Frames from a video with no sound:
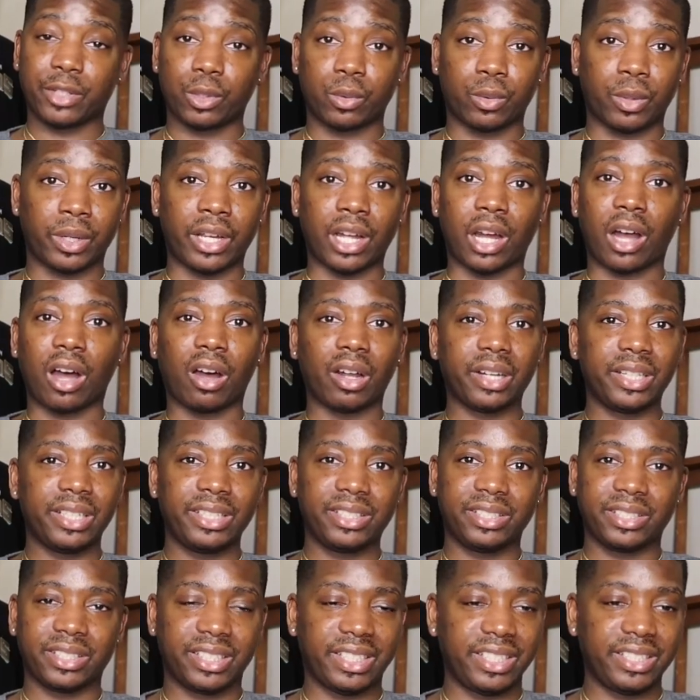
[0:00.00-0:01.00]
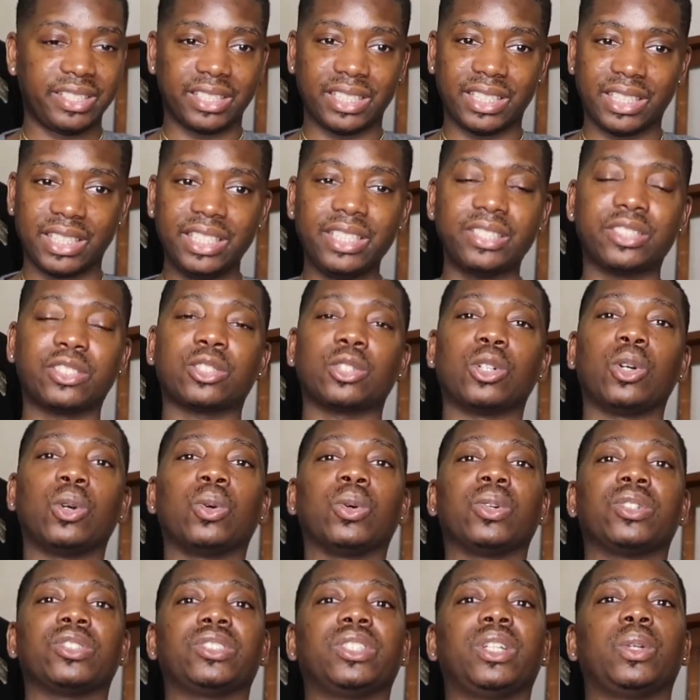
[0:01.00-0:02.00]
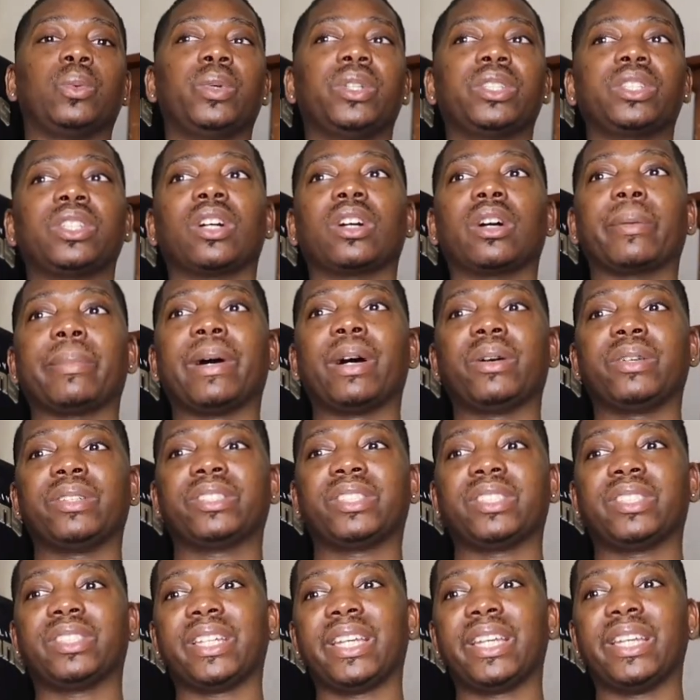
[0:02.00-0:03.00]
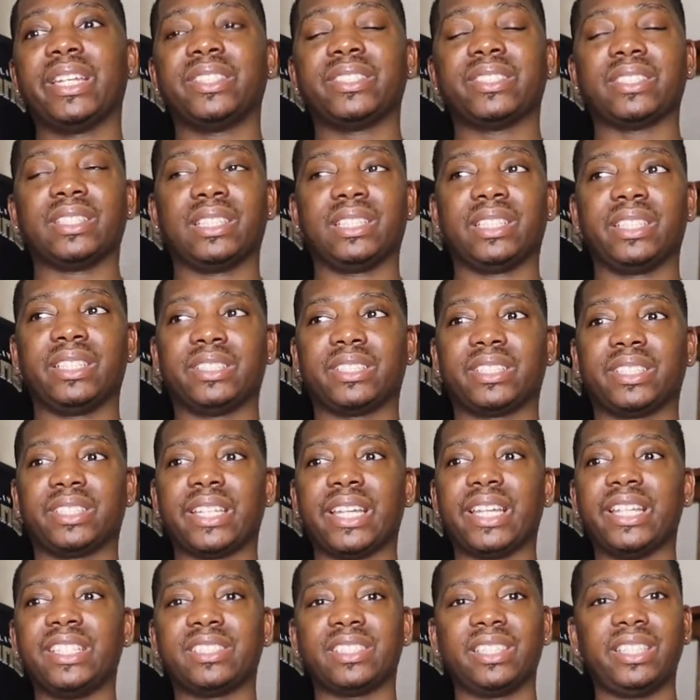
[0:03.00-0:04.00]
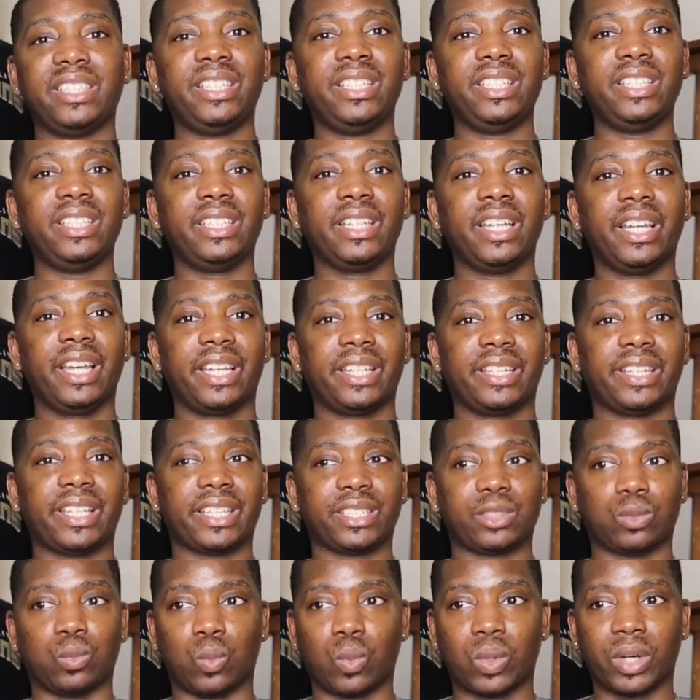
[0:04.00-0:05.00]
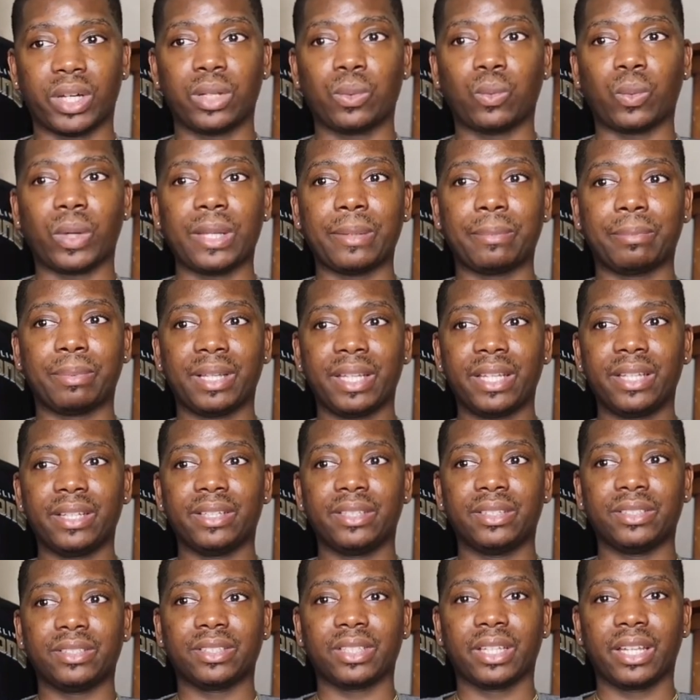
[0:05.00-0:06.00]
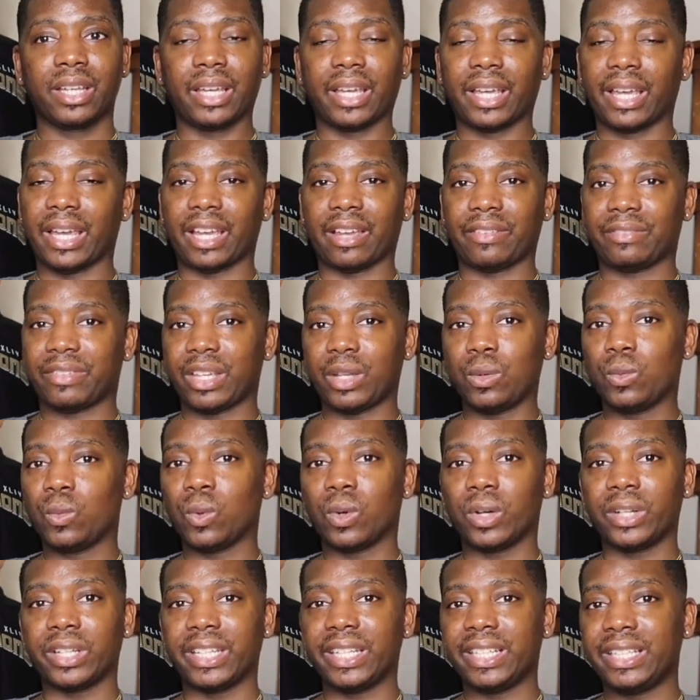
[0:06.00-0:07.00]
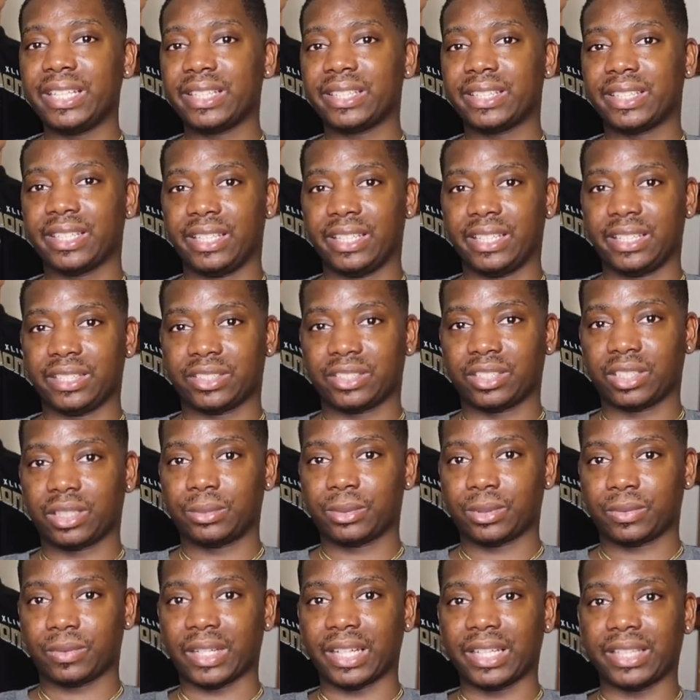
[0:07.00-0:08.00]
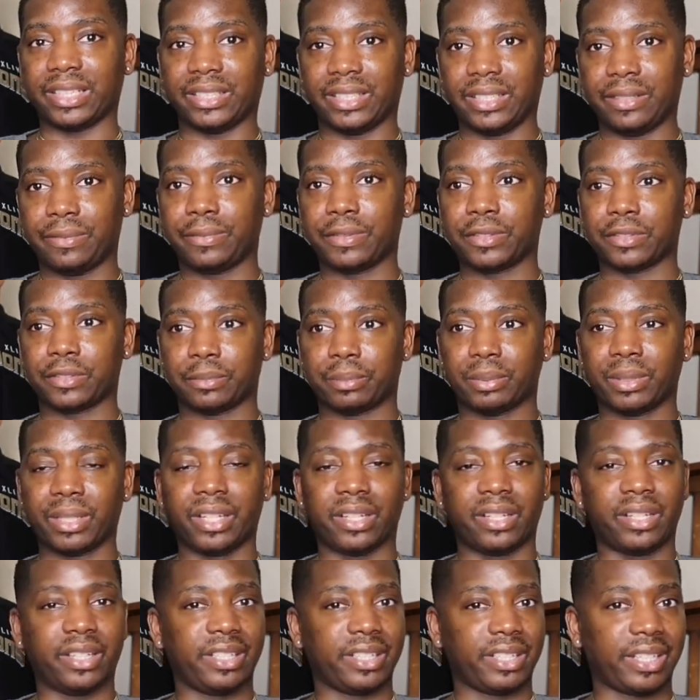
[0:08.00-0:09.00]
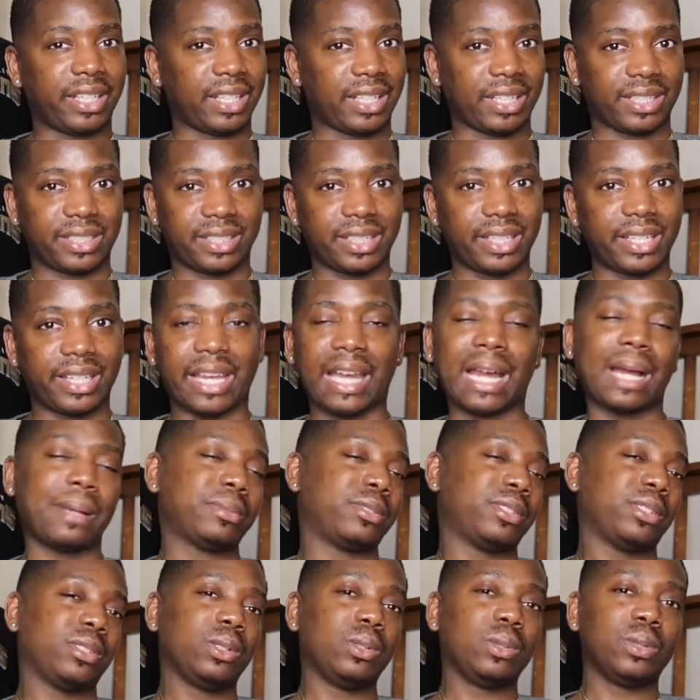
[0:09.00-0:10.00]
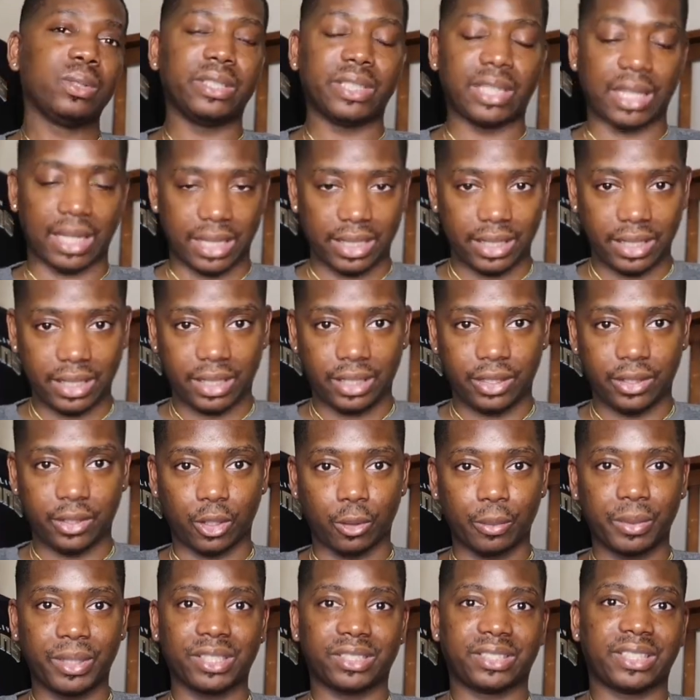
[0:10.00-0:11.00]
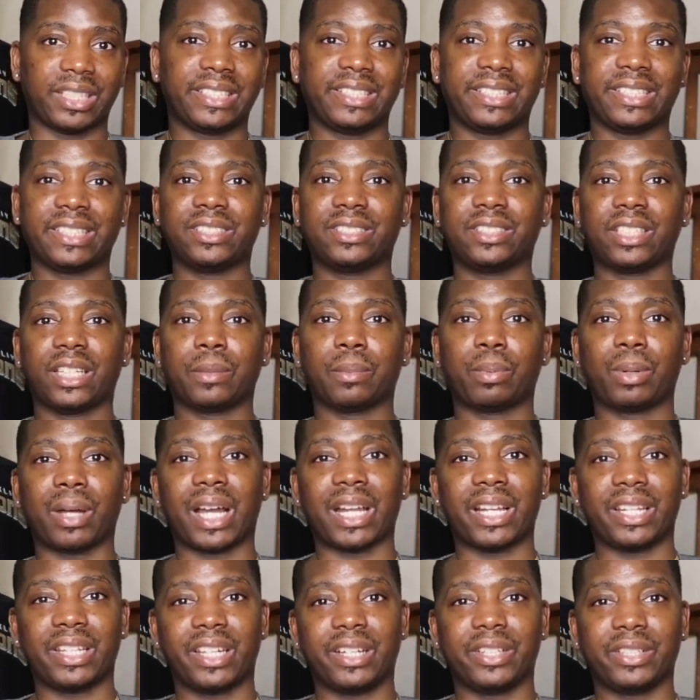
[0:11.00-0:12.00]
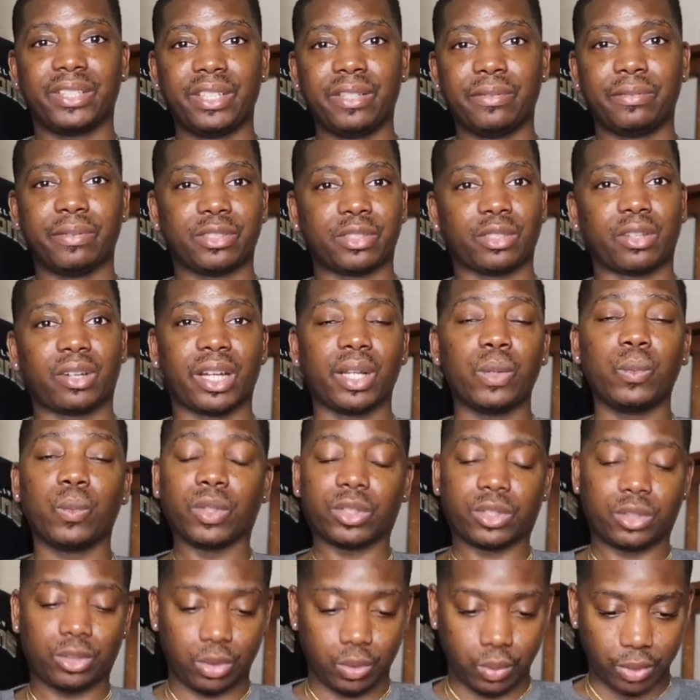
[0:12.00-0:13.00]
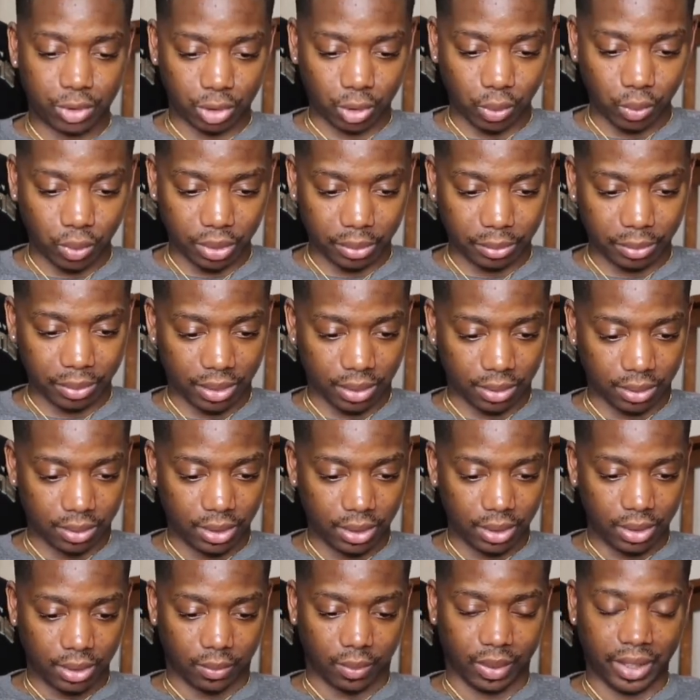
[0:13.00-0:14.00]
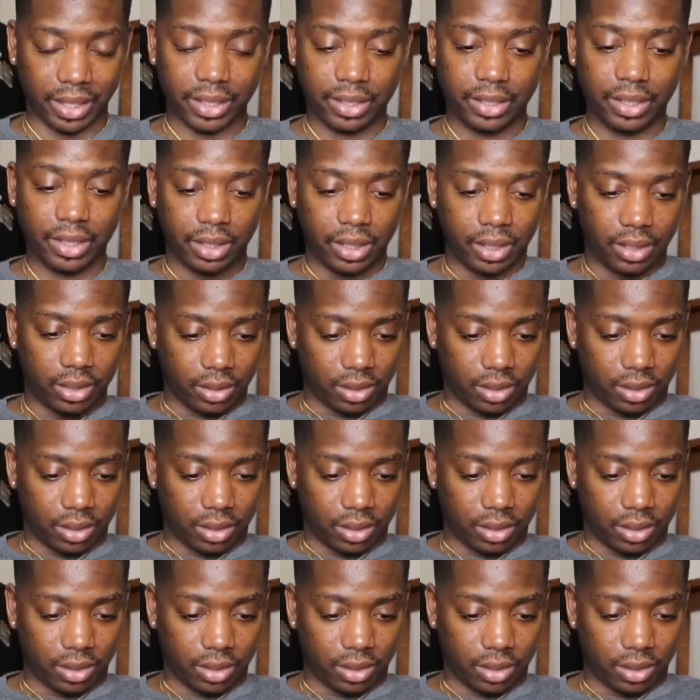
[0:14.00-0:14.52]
Durant, all these elite scorers that we talk about in today's league that's one-way players, have they won anything in terms of like defensive player or anything like that? Absolutely not. You know, because they didn't take pride in their defense. All they want to do was score the ball, right?